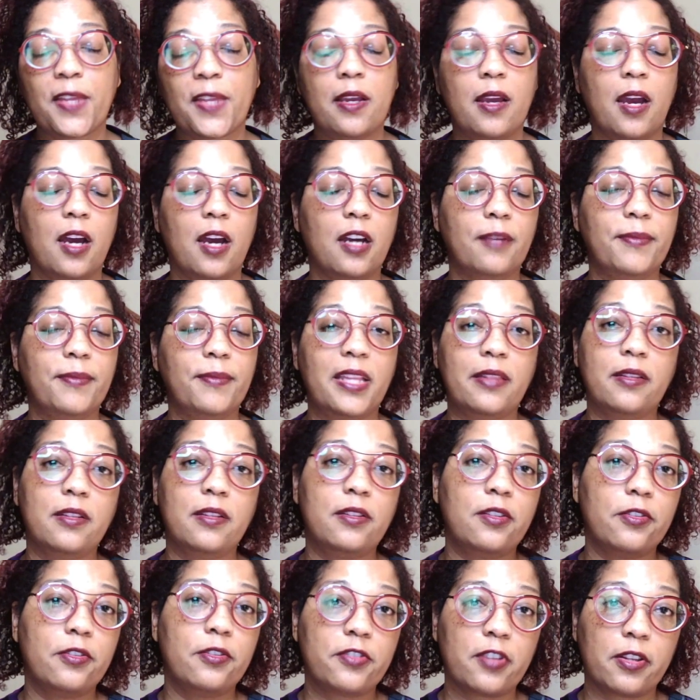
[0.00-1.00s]
And then
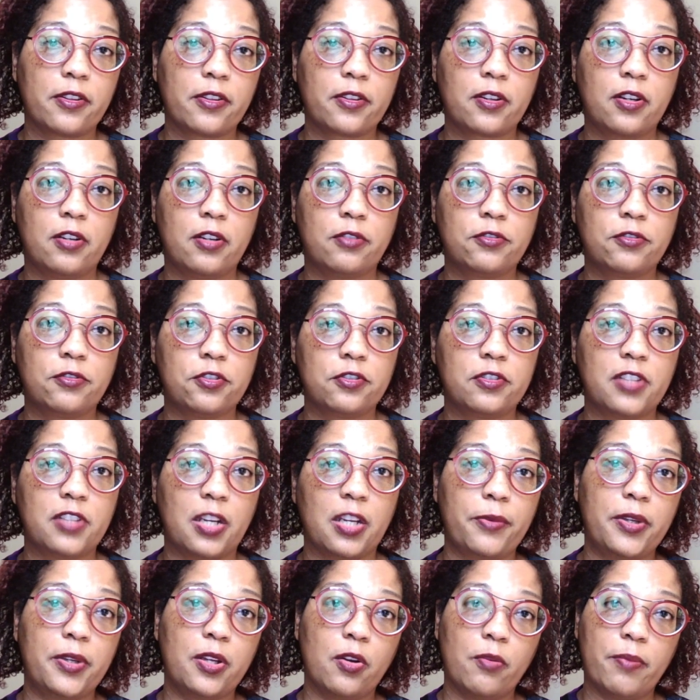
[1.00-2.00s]
there's other cultures that we
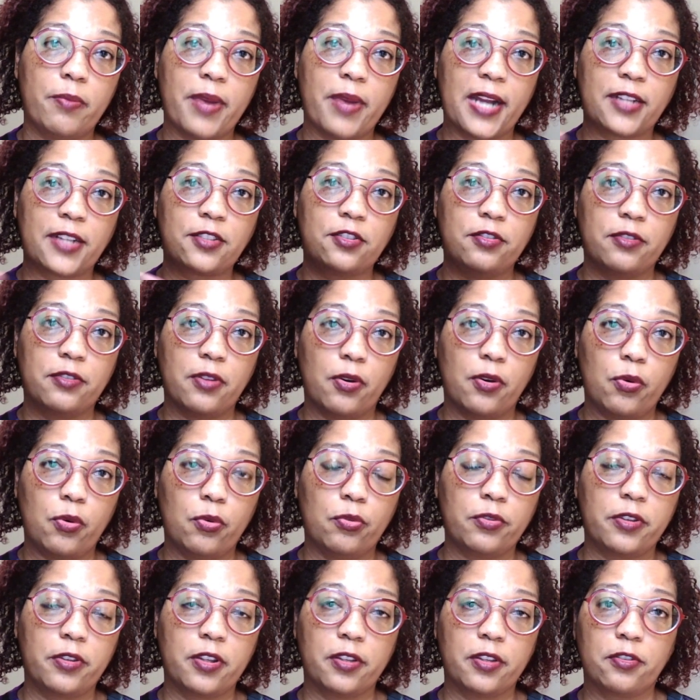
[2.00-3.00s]
go back to the whole
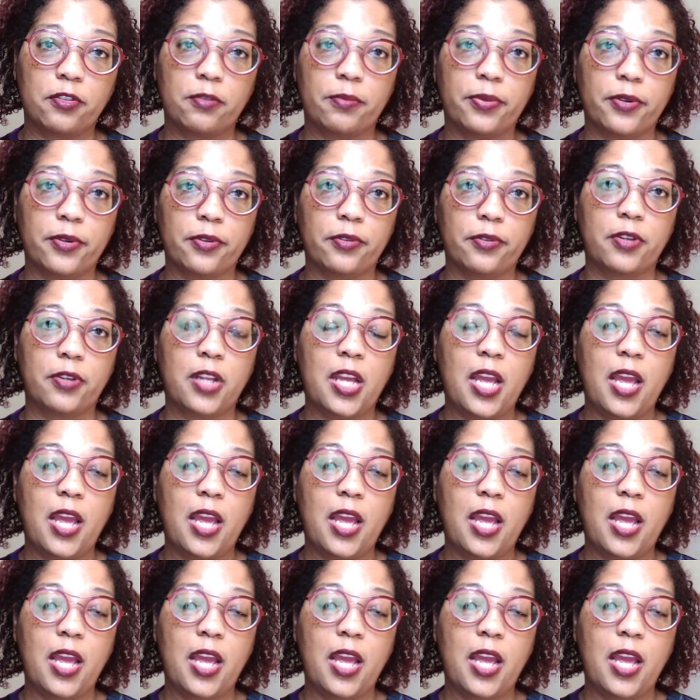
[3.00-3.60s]
Thunderbird